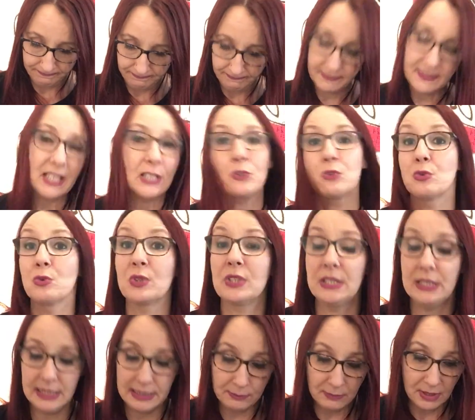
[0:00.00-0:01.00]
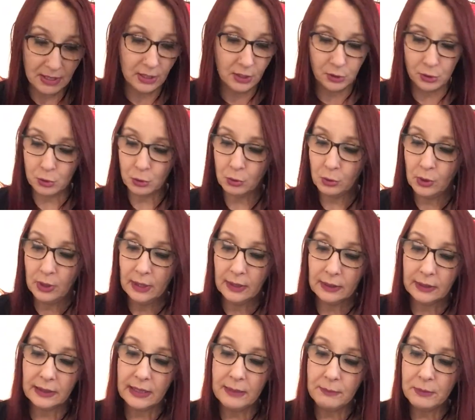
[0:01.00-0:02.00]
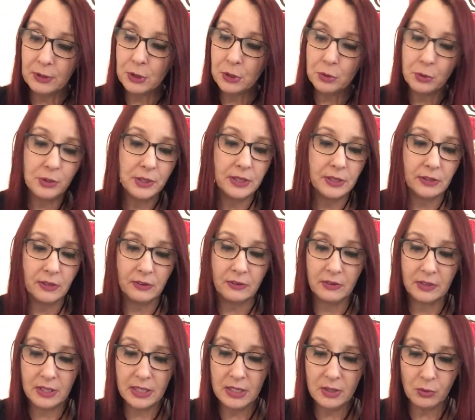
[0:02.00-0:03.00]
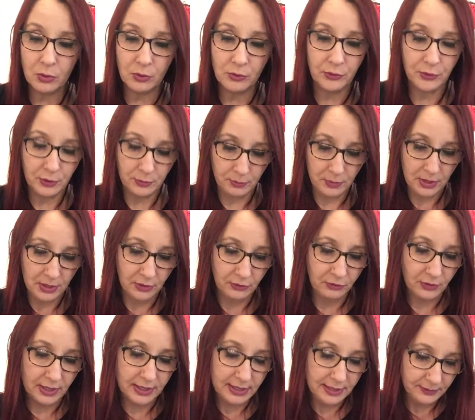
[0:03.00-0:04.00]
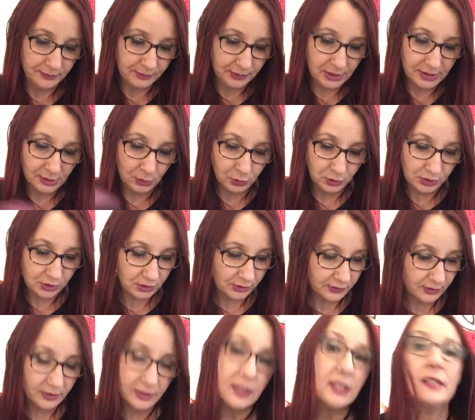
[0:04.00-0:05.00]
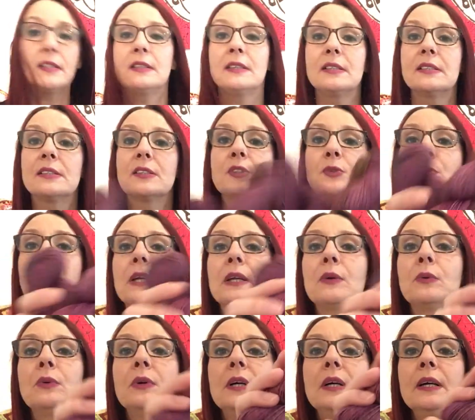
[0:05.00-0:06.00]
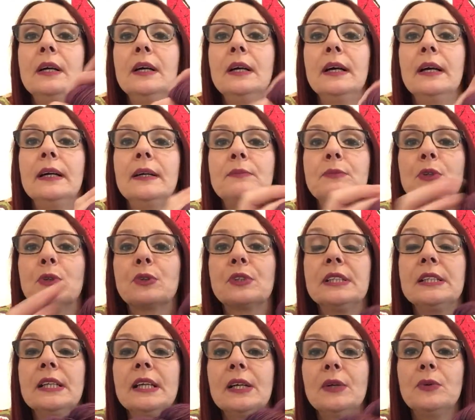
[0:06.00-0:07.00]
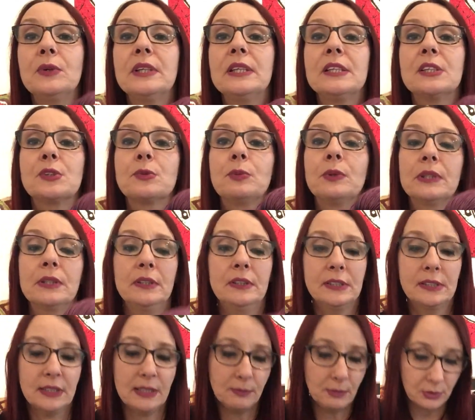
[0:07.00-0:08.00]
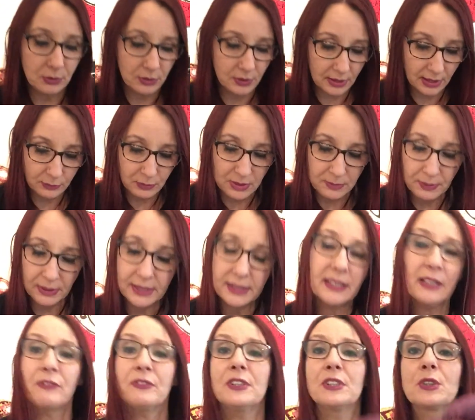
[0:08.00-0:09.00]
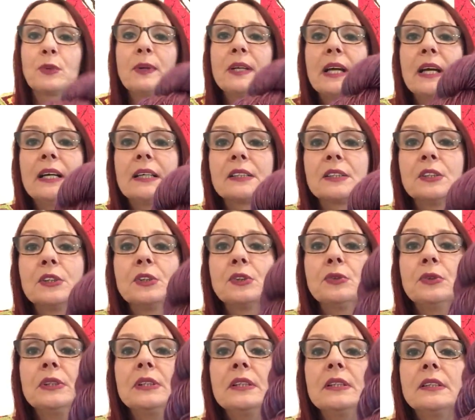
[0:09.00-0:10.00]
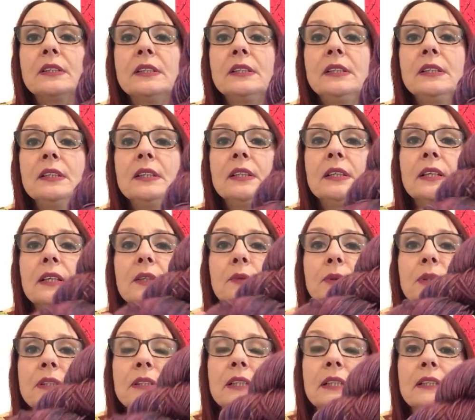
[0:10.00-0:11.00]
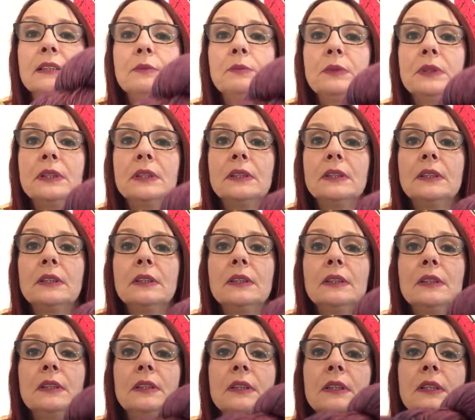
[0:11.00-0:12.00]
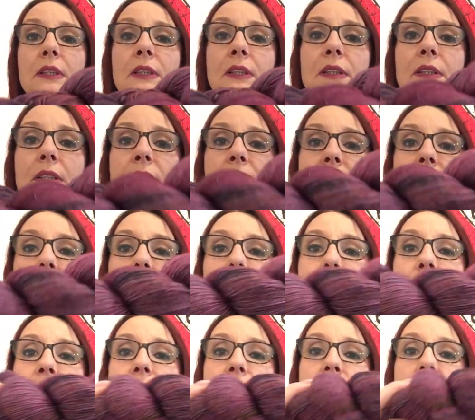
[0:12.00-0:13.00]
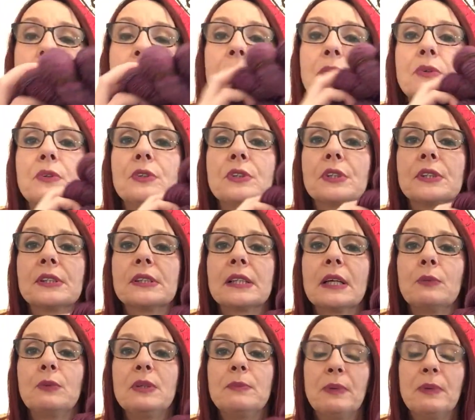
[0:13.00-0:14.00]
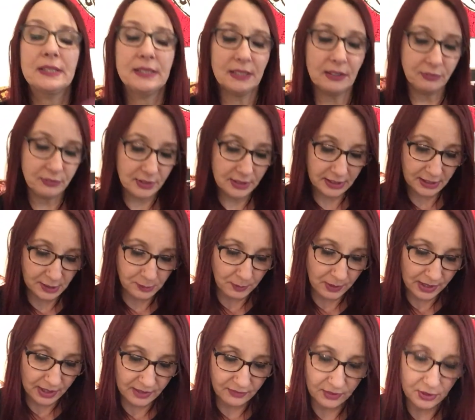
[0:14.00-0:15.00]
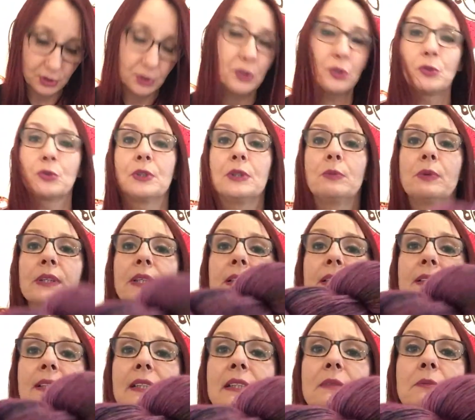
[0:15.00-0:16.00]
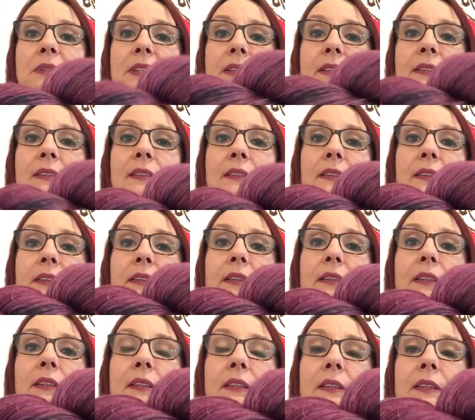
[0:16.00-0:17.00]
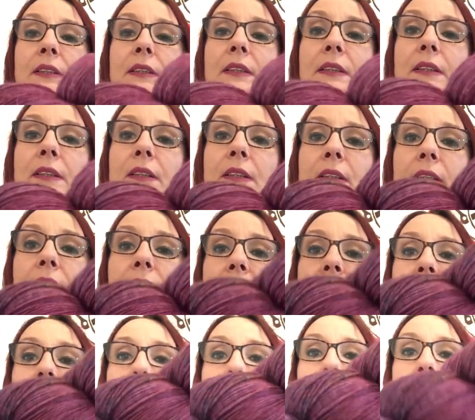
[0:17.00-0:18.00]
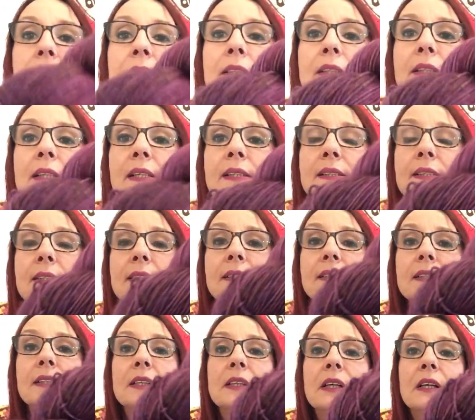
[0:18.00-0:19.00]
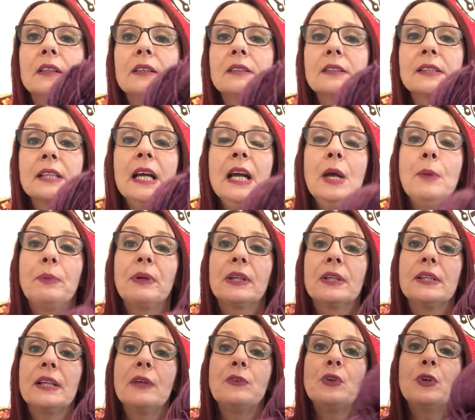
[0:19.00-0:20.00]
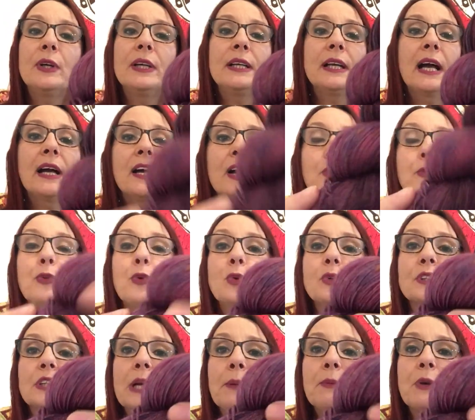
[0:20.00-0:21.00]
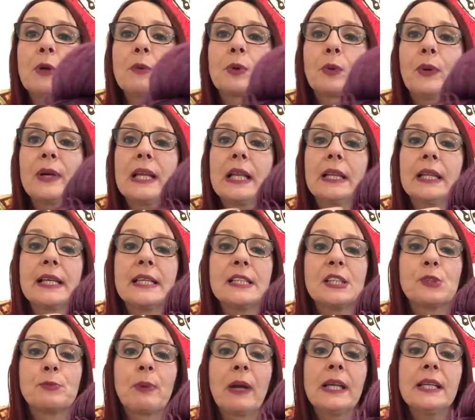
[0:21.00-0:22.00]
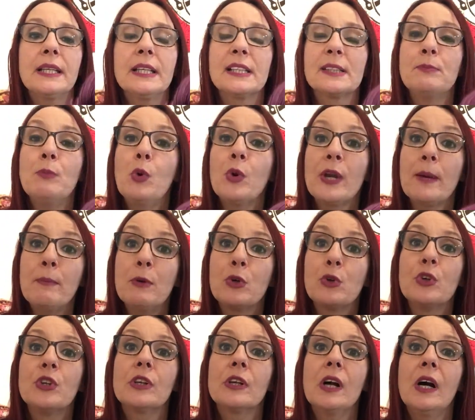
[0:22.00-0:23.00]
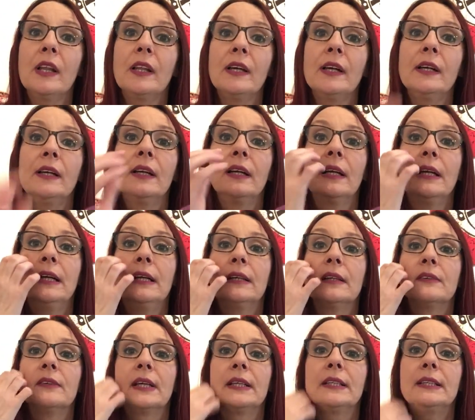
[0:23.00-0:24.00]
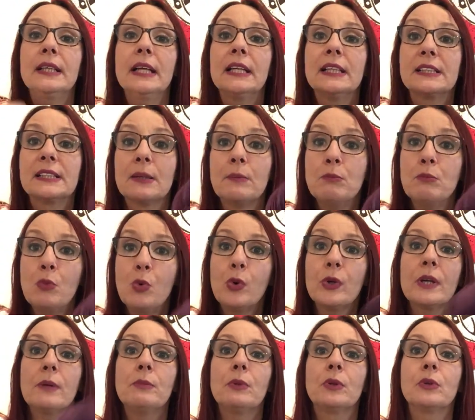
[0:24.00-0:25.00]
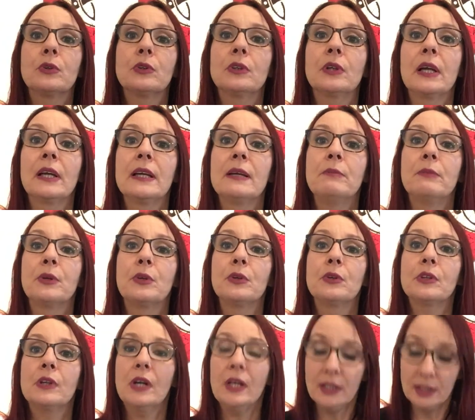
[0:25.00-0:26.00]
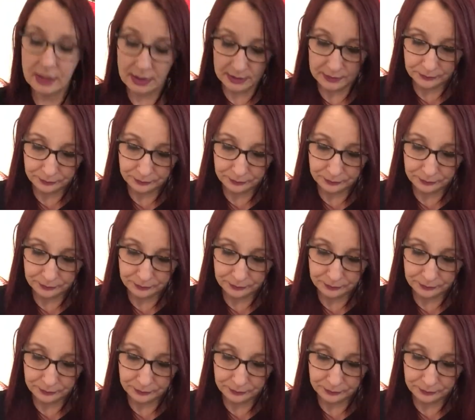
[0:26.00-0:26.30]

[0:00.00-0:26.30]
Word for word: Didn't know the name. So let me show you the three of them, right? Because I only done three of these as well. And um, you'll see how each one has come out a wee bit different. It's quite hard to show you the three at the one time. You see how they've come out just a wee different. It's better if I just show you one at a time, isn't it? and then that way you can get to see the colours. Because and it, although it's coming up quite lightish pink, it's more a maroon colour, right? It's more a maroon, uh, maroon colour.